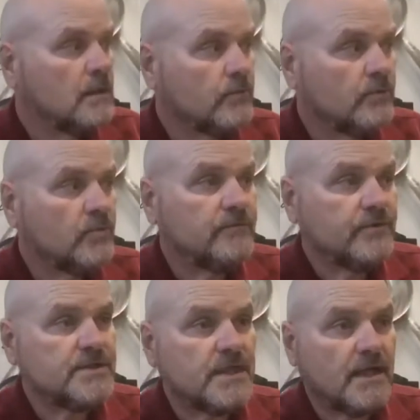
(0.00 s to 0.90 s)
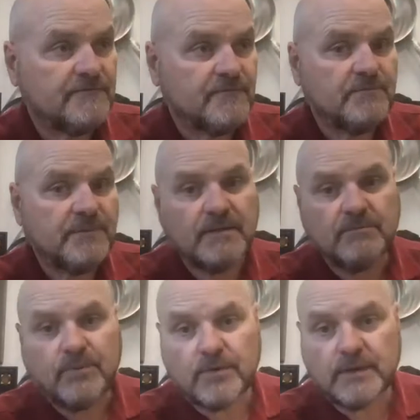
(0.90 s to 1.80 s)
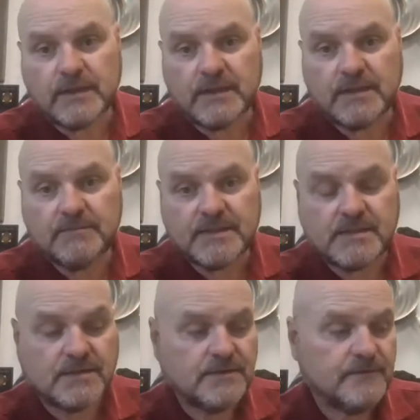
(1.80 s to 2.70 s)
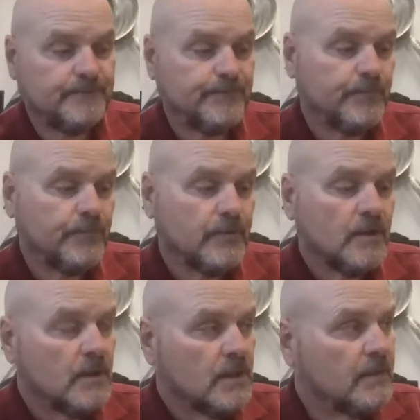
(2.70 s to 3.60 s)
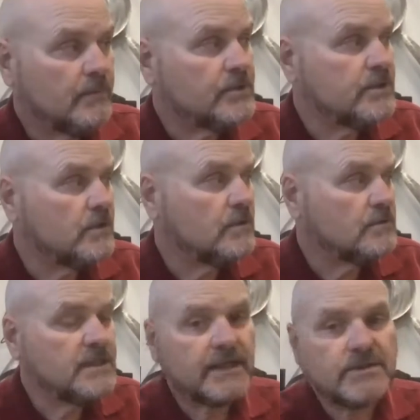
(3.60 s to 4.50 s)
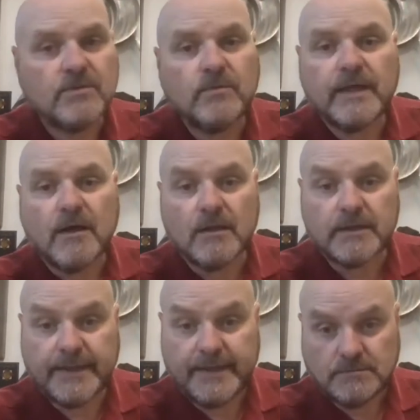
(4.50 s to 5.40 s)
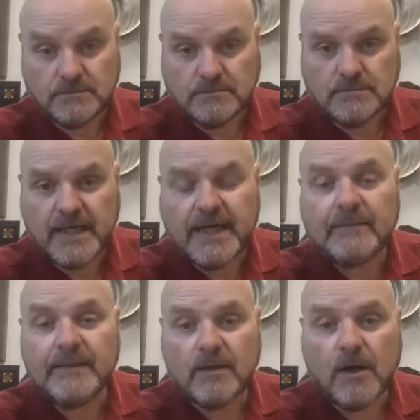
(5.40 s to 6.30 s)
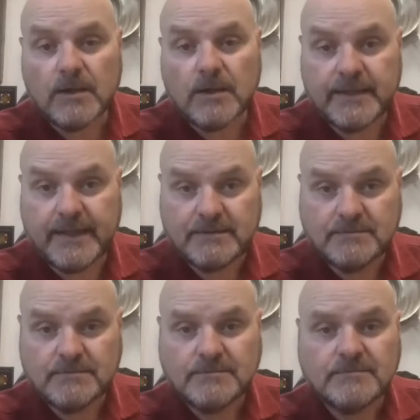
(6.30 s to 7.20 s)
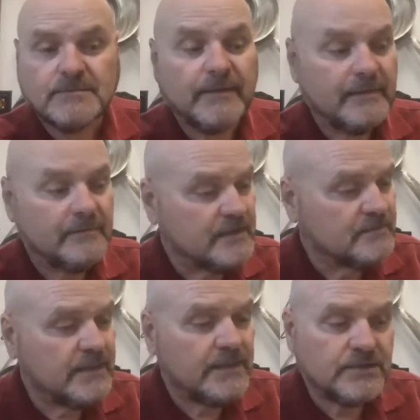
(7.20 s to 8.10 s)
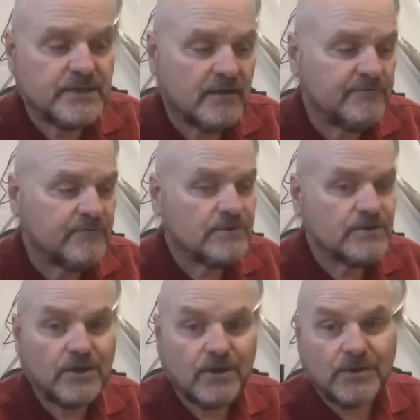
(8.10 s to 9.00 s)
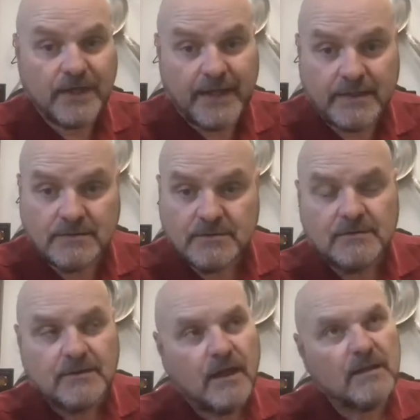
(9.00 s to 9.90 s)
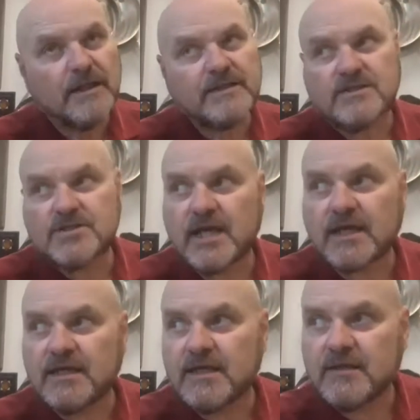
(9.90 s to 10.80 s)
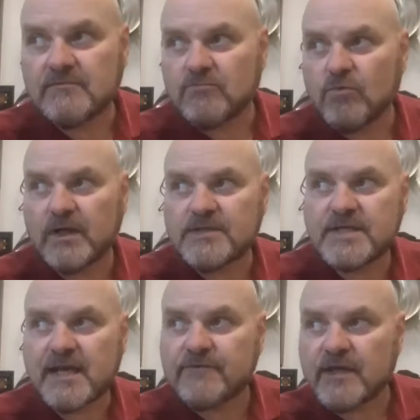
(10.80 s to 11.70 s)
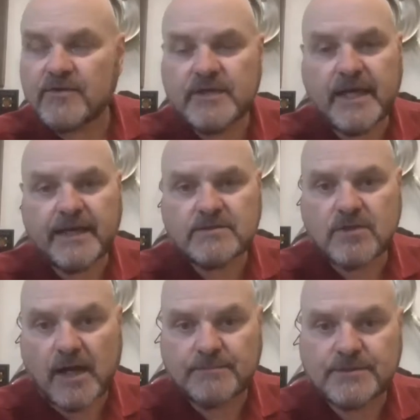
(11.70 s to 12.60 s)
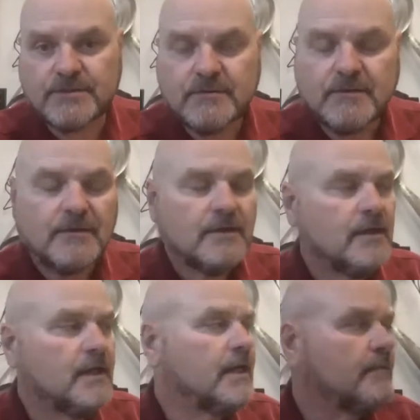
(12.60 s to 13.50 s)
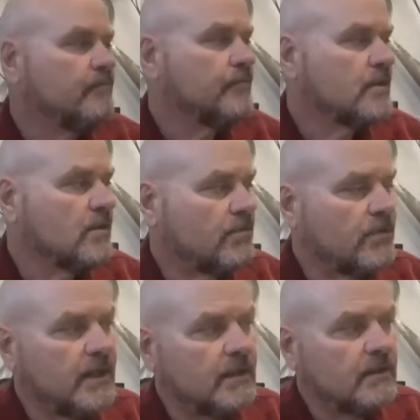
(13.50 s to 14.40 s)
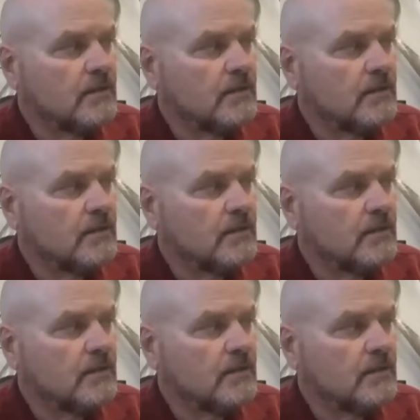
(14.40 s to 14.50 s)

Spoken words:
remove yourself from being important in the business. Number 2, take a 2-week holiday. And I mean a holiday. Now, that doesn't mean your cell phone's on all day. I'll let you check in once every other day, tops. 3,